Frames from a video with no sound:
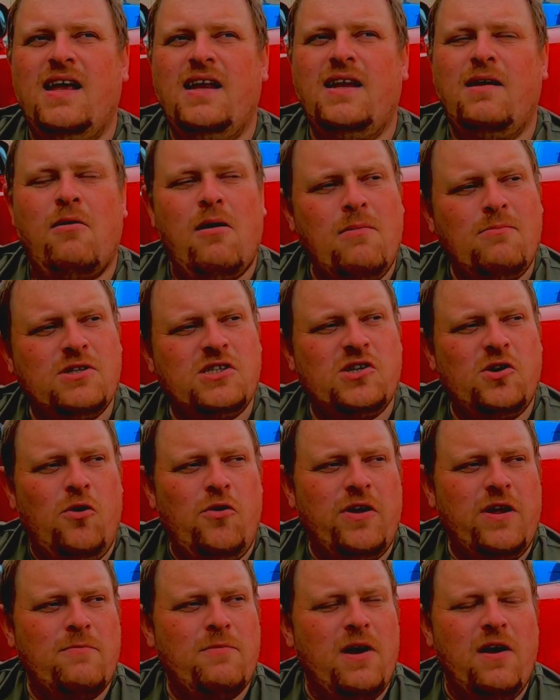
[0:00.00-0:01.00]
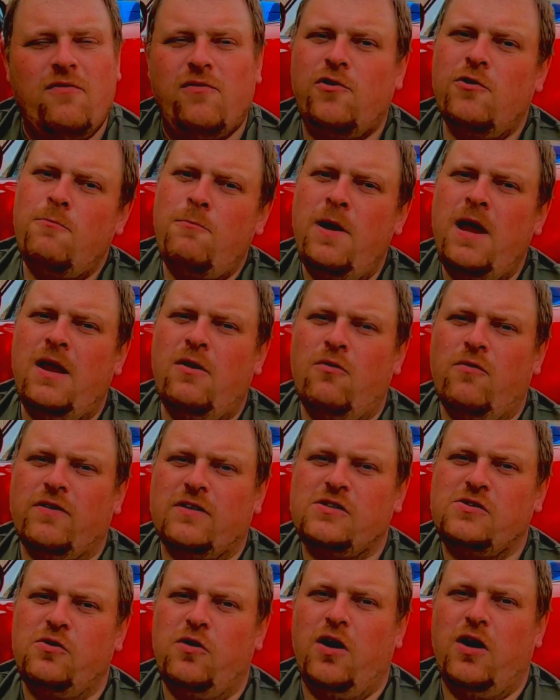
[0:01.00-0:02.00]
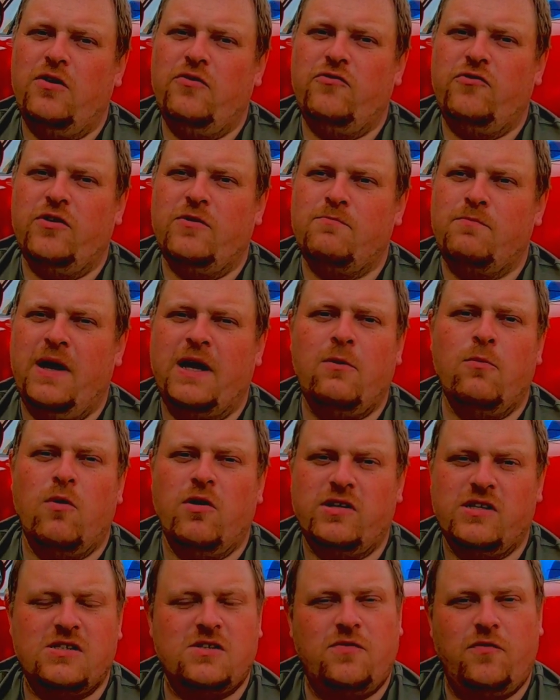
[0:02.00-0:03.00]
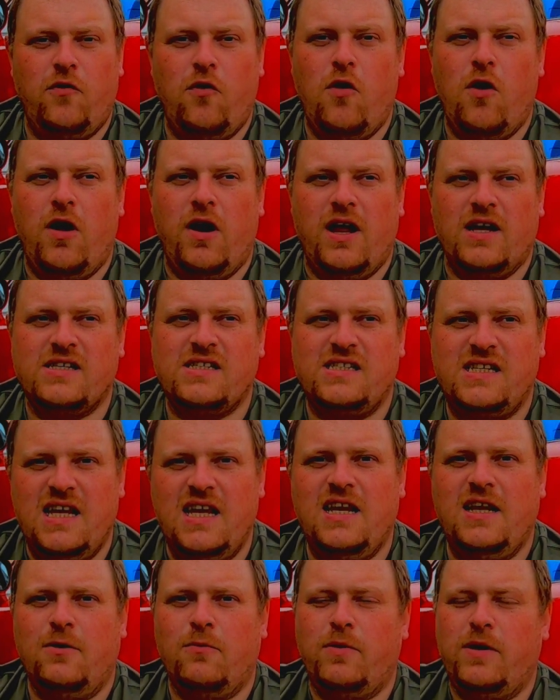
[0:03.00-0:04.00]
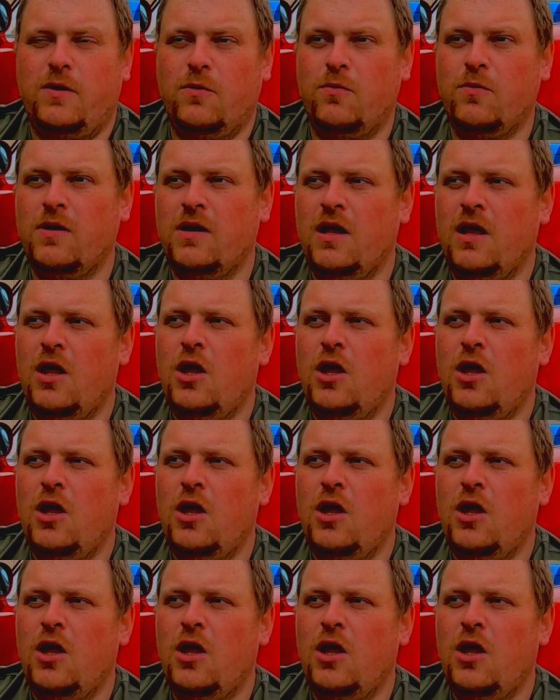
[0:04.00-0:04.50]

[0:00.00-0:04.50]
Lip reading: Now I'm sorry, but if you're paying over 200 big ones for a steering wheel,